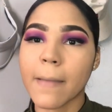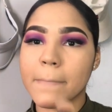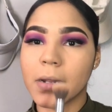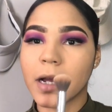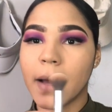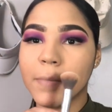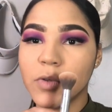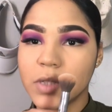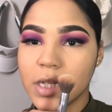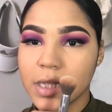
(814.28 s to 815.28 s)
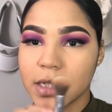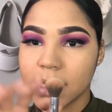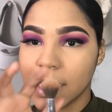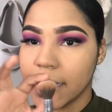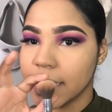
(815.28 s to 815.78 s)
but like I'm using
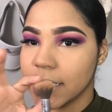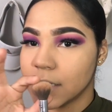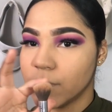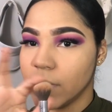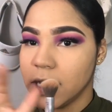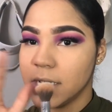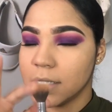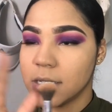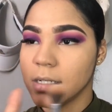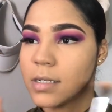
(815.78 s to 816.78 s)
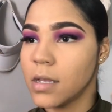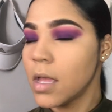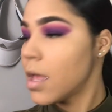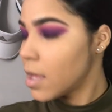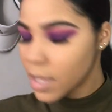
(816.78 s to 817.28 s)
this. It like gets really into.
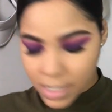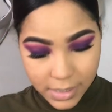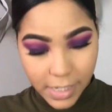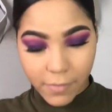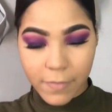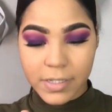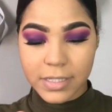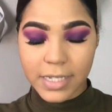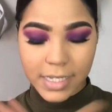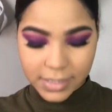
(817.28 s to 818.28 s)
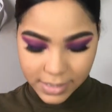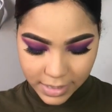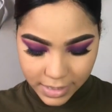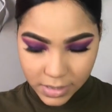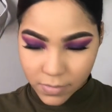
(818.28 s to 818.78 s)
It's like very dense and
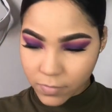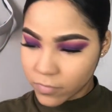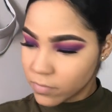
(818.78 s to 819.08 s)
it gets